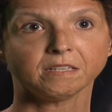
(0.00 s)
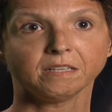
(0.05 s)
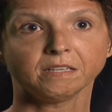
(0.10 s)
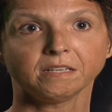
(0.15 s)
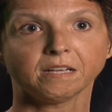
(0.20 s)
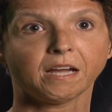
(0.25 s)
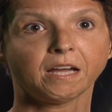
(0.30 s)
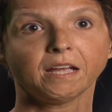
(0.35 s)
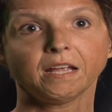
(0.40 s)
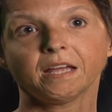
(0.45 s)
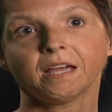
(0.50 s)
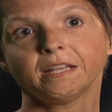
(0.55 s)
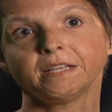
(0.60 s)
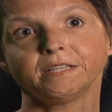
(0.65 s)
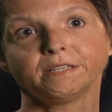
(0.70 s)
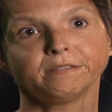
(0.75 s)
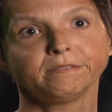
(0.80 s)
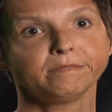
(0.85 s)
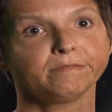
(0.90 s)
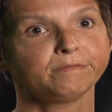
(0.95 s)
I, I
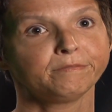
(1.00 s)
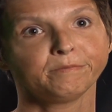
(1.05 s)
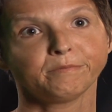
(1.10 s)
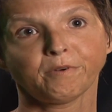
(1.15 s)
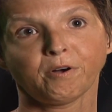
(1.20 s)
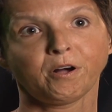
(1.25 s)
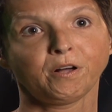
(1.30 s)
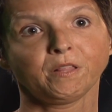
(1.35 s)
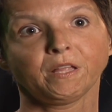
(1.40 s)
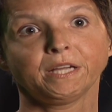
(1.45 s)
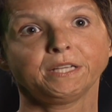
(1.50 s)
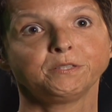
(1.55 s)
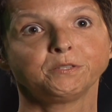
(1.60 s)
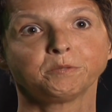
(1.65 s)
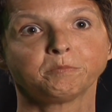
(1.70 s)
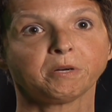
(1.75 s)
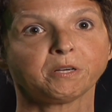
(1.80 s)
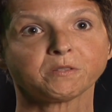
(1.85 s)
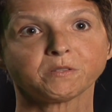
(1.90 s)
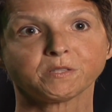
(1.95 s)
didn't, all I knew
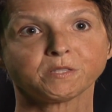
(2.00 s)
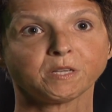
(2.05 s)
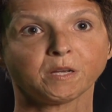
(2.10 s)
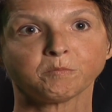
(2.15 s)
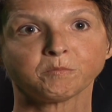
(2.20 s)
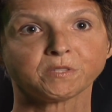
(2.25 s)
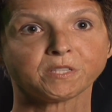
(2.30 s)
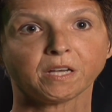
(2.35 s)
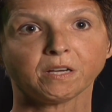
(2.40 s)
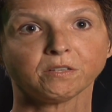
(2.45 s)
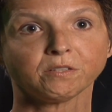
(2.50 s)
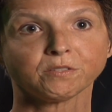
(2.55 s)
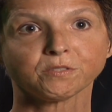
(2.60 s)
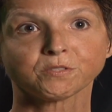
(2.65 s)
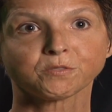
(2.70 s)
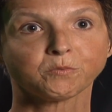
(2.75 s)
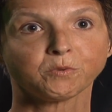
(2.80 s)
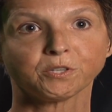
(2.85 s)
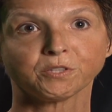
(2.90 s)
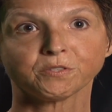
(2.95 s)
about stem
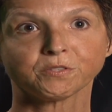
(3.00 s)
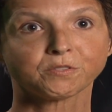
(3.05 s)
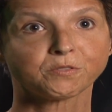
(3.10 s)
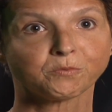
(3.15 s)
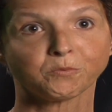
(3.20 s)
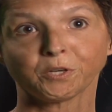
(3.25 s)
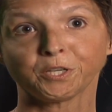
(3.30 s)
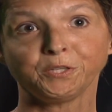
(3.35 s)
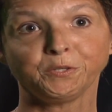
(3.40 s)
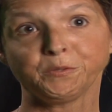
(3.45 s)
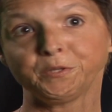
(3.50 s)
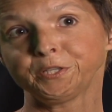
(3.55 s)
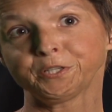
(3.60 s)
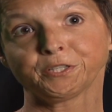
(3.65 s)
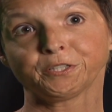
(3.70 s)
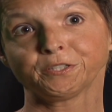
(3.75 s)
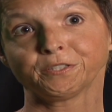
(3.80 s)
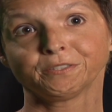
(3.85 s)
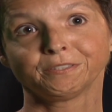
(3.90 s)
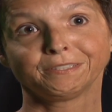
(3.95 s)
cells was what you
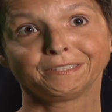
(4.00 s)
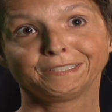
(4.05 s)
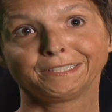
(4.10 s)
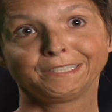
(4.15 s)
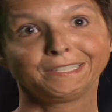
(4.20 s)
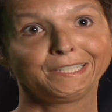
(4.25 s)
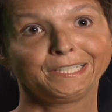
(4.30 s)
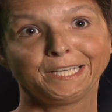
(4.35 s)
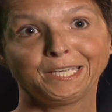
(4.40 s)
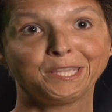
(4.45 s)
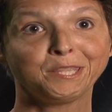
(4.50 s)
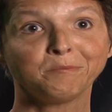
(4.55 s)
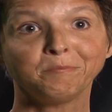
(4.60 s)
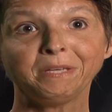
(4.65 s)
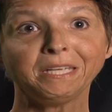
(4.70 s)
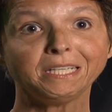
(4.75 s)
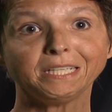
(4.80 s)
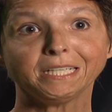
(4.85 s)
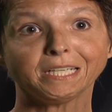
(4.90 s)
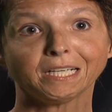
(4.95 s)
hear in the
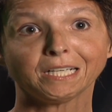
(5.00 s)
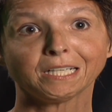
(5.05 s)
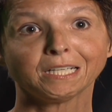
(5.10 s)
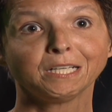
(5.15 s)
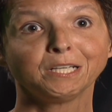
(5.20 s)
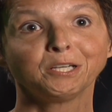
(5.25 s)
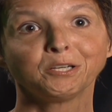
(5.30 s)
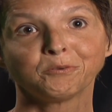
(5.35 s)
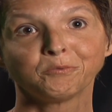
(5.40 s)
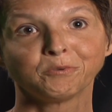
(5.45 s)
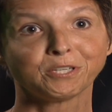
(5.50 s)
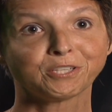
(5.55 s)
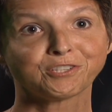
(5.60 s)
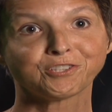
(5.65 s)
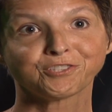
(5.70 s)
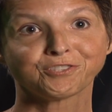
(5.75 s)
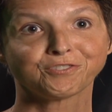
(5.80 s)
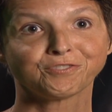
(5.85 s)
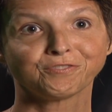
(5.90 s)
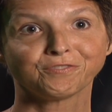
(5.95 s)
media,
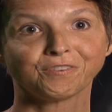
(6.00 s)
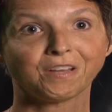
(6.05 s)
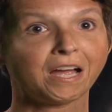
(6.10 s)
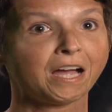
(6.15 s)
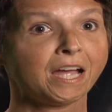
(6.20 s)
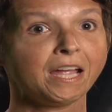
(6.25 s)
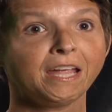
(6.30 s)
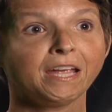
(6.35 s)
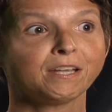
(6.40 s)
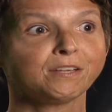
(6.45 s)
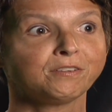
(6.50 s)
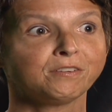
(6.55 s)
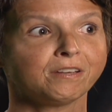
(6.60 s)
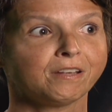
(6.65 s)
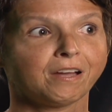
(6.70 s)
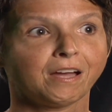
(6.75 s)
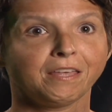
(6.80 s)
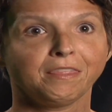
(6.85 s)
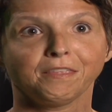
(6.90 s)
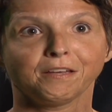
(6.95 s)
which I had,
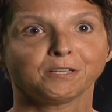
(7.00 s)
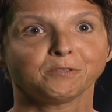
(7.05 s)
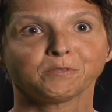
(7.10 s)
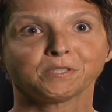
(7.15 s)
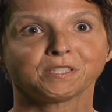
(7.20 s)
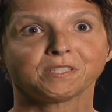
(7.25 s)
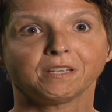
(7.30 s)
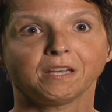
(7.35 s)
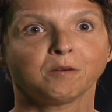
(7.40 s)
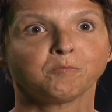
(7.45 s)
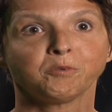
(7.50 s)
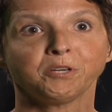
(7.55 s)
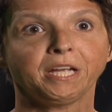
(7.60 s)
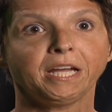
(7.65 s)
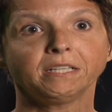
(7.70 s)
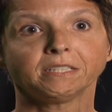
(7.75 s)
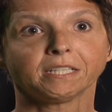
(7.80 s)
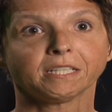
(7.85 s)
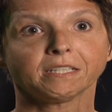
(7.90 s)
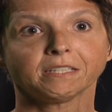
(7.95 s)
I thought it was
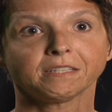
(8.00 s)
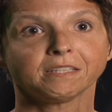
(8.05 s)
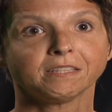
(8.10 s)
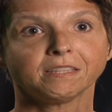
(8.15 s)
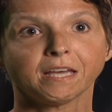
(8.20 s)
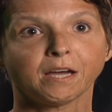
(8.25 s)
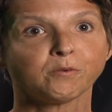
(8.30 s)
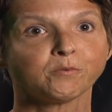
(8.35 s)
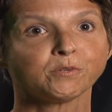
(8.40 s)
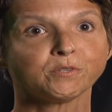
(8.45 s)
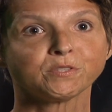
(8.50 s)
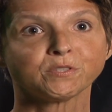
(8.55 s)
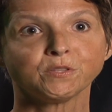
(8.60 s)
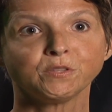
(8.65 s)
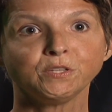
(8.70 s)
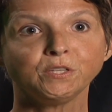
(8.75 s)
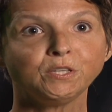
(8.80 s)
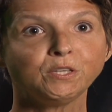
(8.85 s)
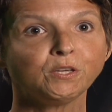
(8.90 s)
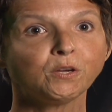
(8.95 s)
embryonic, that that was
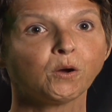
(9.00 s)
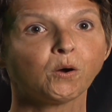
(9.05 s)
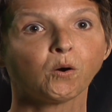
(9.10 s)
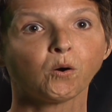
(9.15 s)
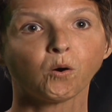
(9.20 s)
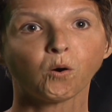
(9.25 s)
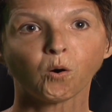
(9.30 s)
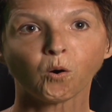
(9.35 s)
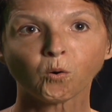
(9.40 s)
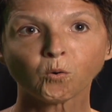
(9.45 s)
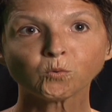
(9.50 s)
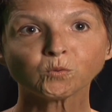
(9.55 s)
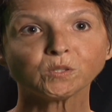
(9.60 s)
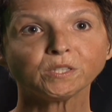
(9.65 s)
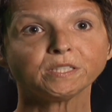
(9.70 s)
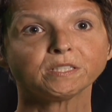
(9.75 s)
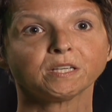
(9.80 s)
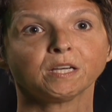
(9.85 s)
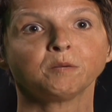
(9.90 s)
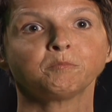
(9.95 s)
the
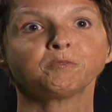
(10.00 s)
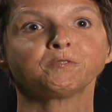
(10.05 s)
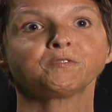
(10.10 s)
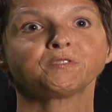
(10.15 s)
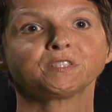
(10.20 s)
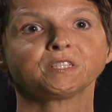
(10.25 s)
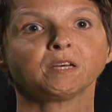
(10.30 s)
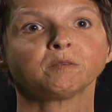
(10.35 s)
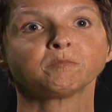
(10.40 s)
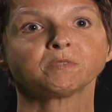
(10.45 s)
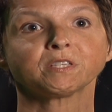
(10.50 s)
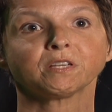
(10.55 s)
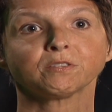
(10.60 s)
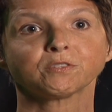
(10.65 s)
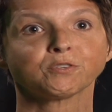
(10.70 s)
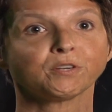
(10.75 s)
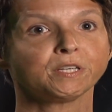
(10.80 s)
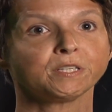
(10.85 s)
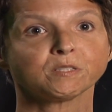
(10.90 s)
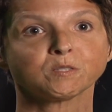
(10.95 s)
only type of stem cell
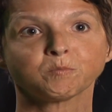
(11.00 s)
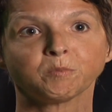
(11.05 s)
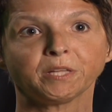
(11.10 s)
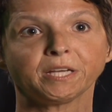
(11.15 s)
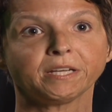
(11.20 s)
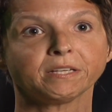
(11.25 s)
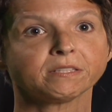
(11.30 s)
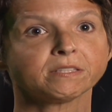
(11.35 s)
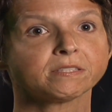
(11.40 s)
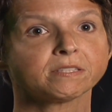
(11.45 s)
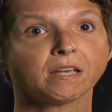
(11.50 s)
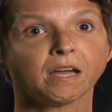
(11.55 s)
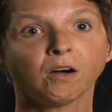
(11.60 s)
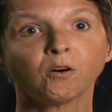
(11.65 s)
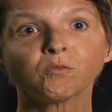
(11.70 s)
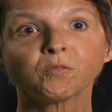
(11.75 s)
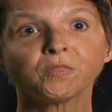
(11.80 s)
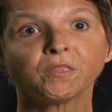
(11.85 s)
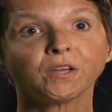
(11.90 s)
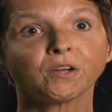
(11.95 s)
transplants out